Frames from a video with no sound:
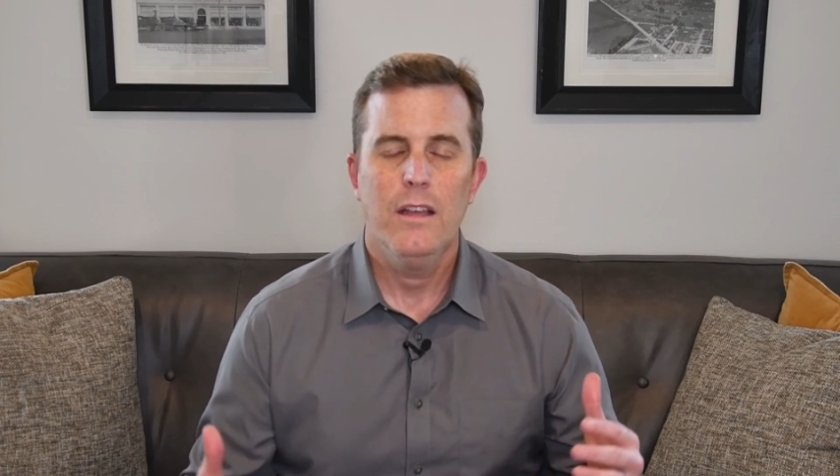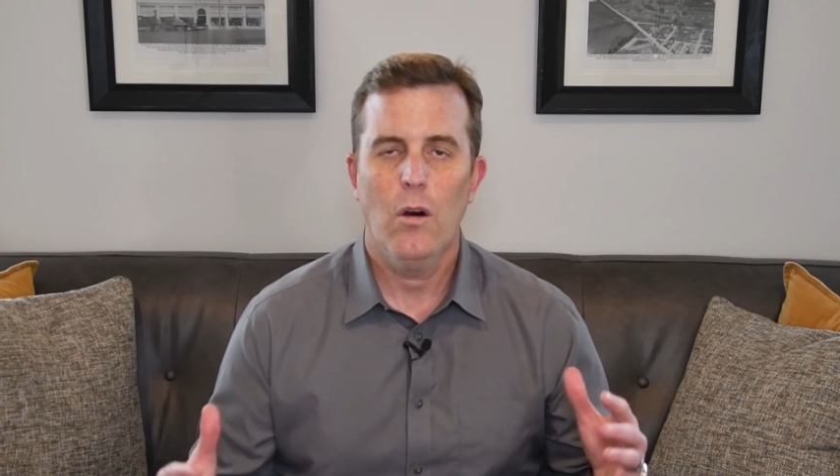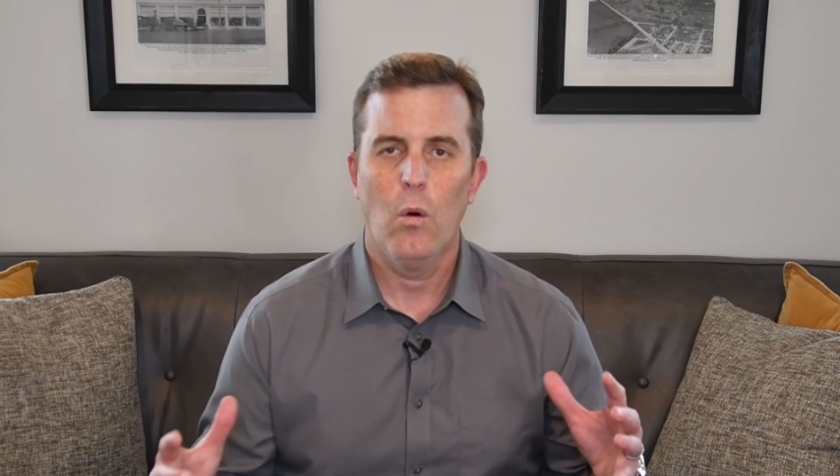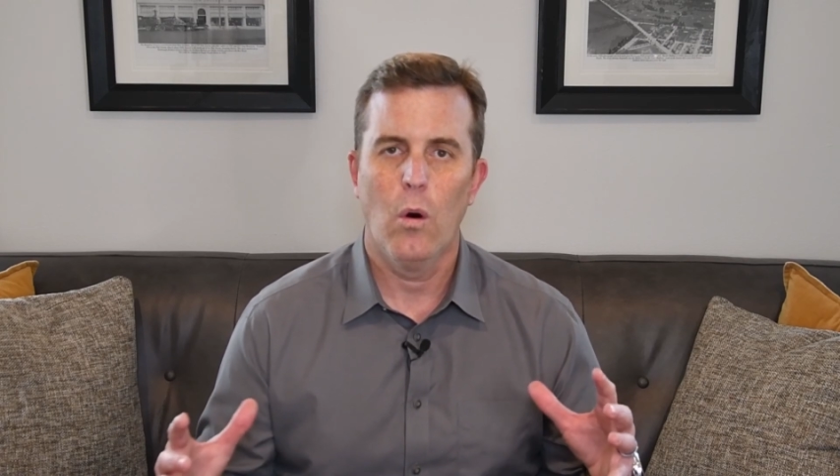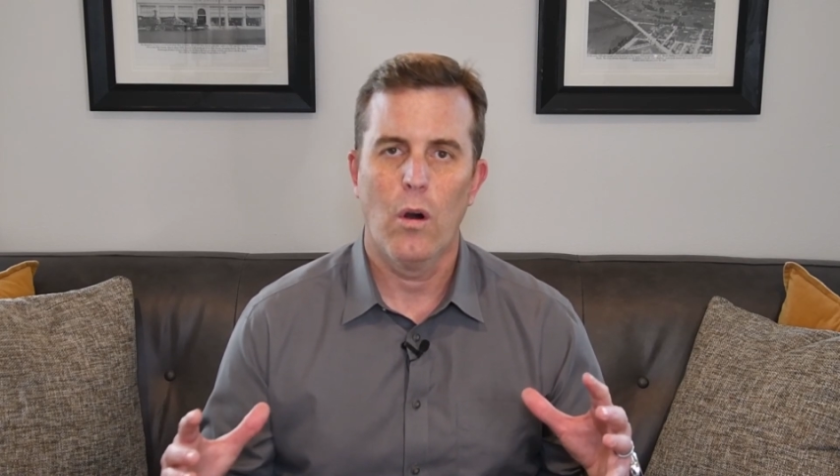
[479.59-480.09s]

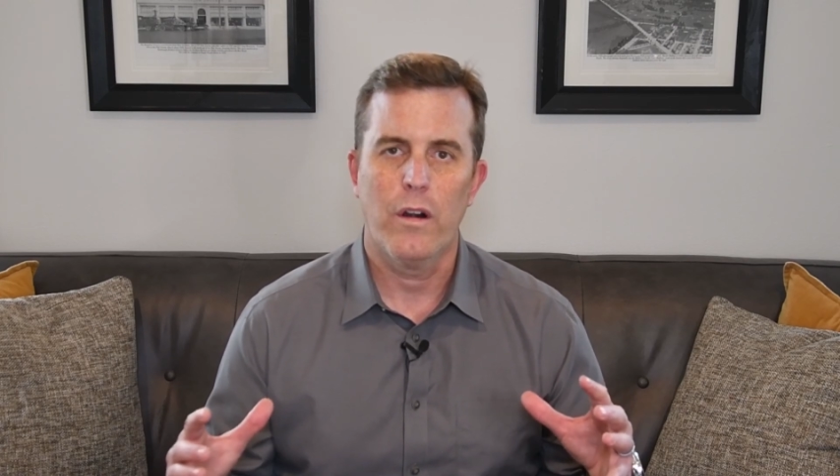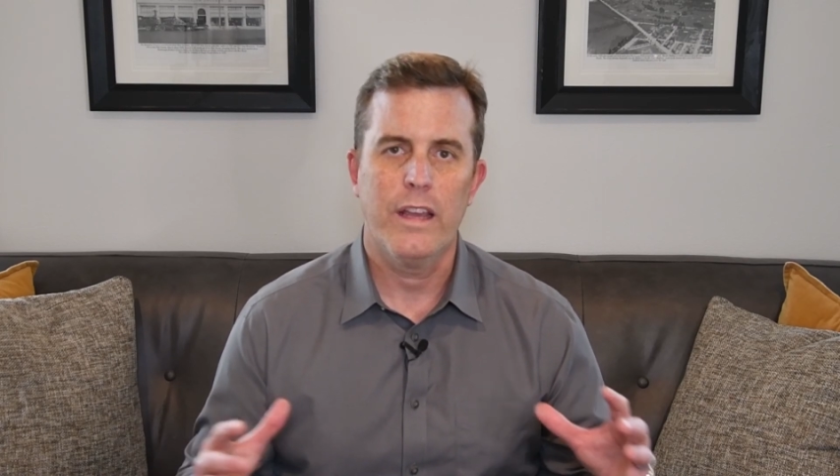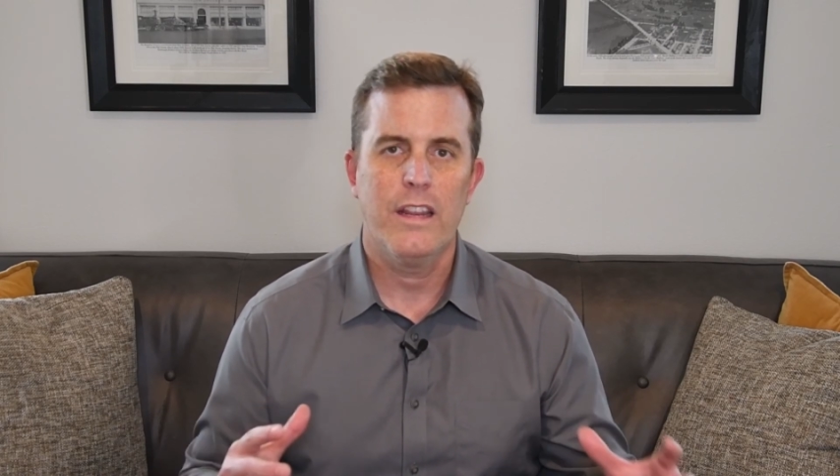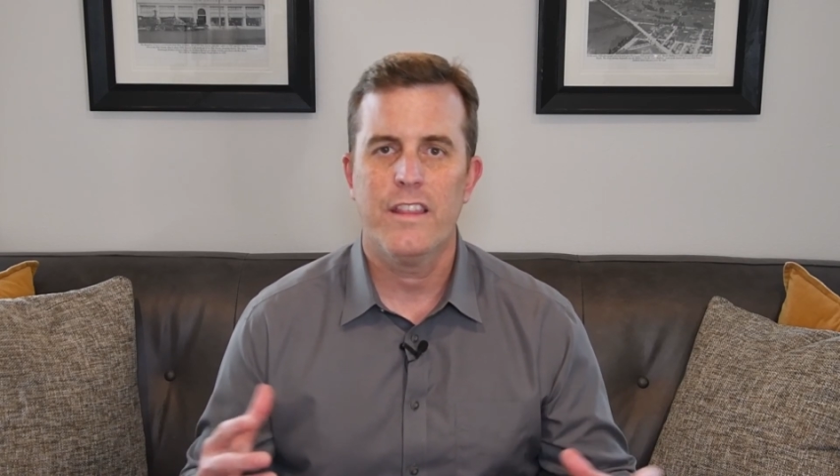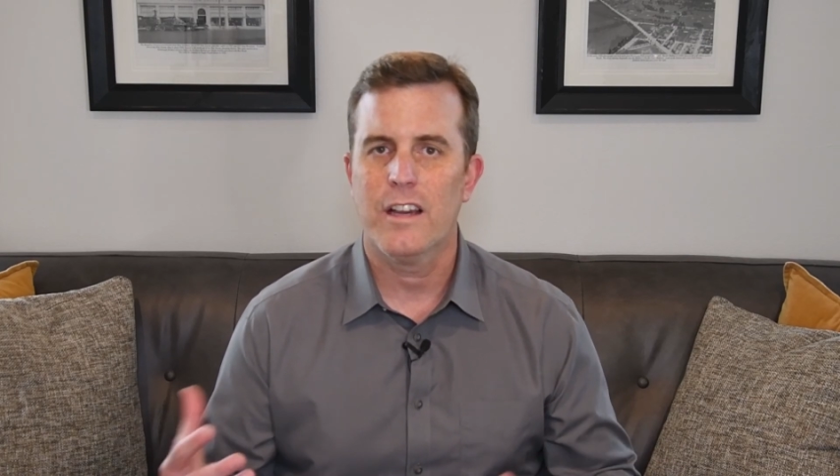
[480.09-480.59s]
or
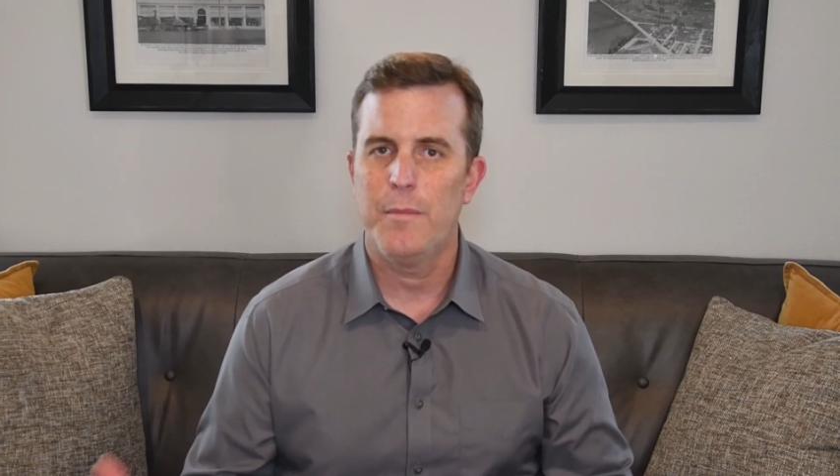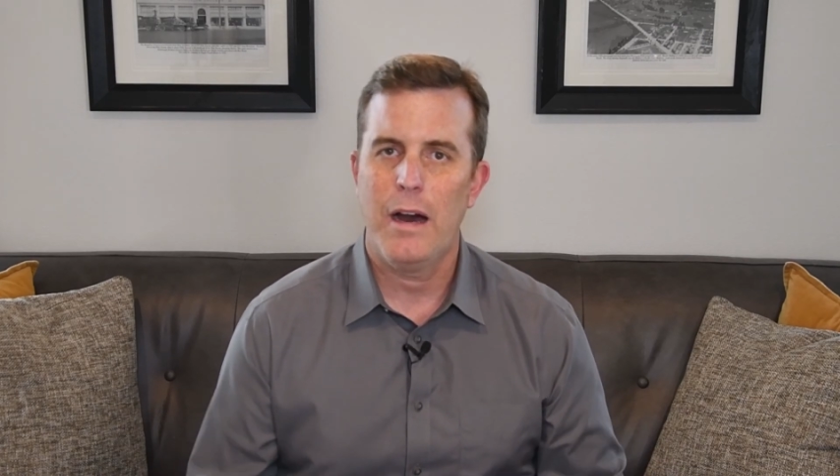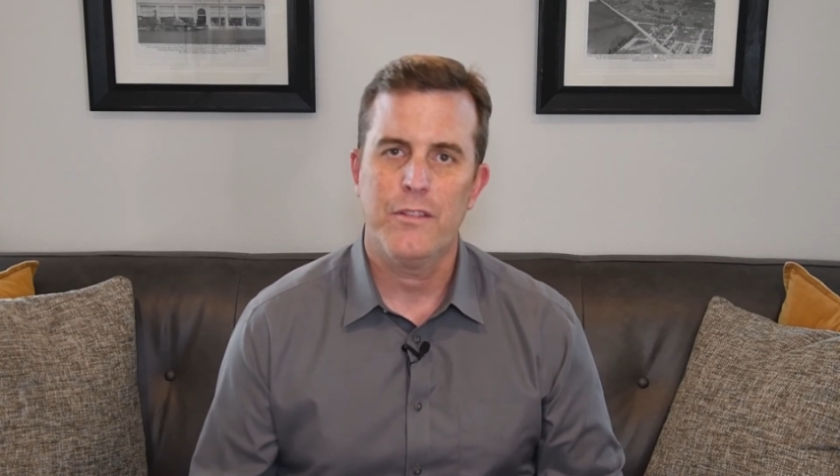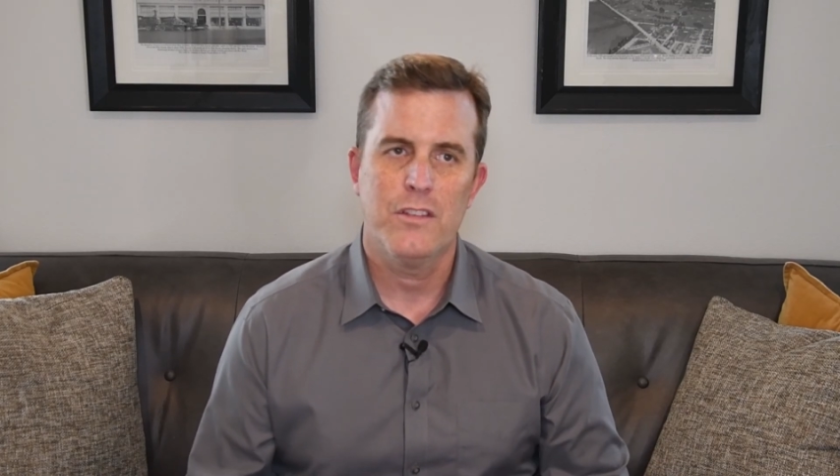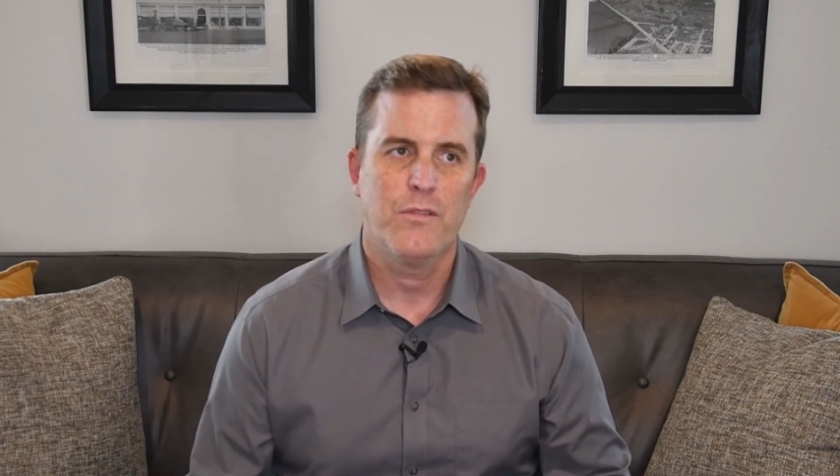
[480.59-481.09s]
anything
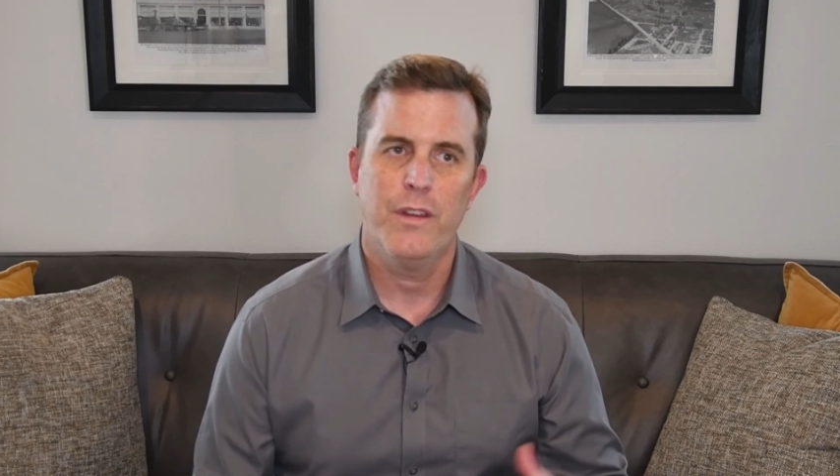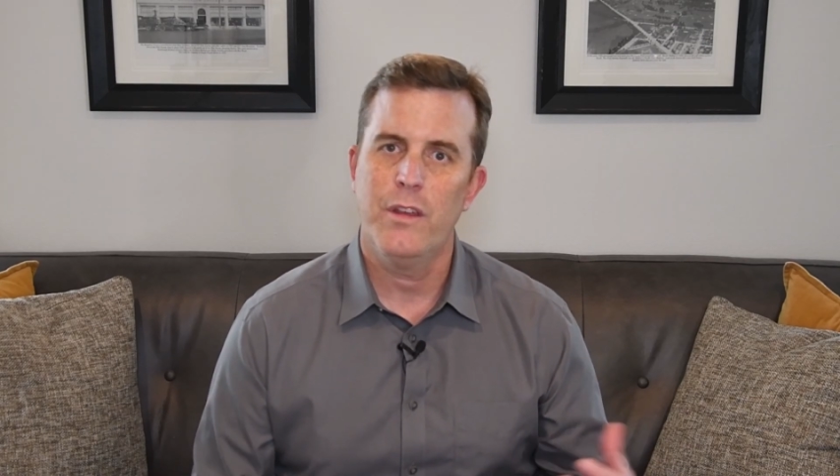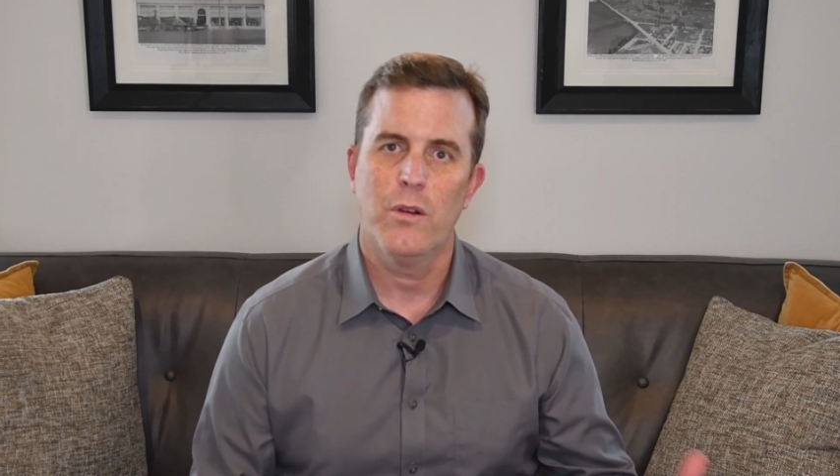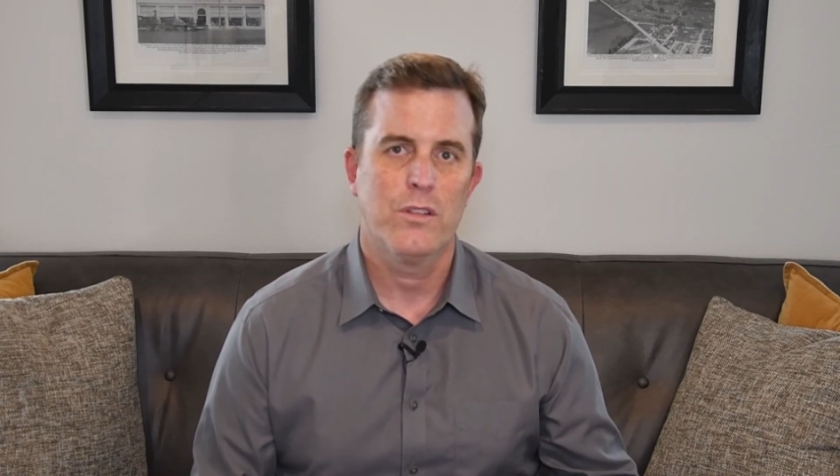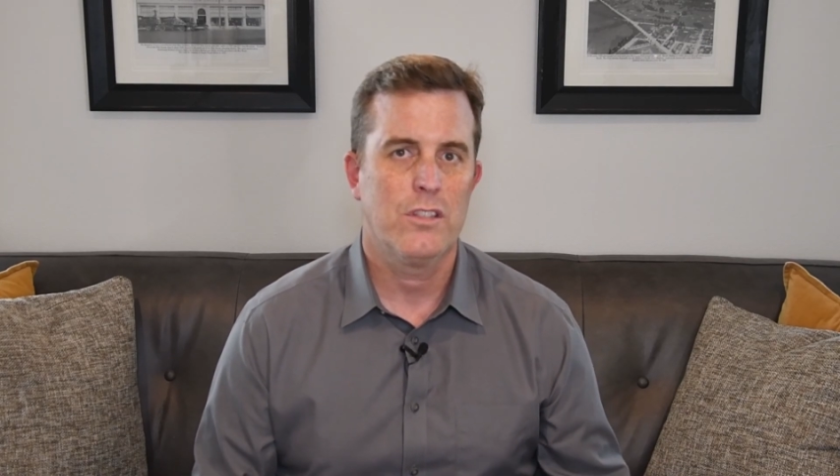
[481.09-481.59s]
about this
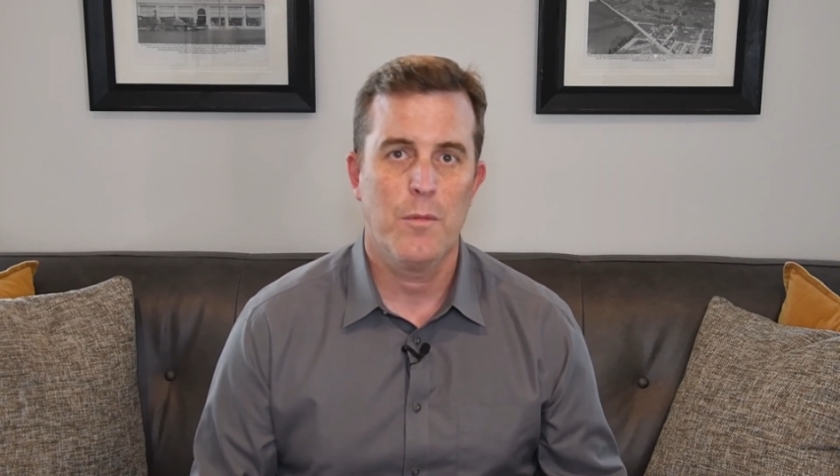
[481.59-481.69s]
video or some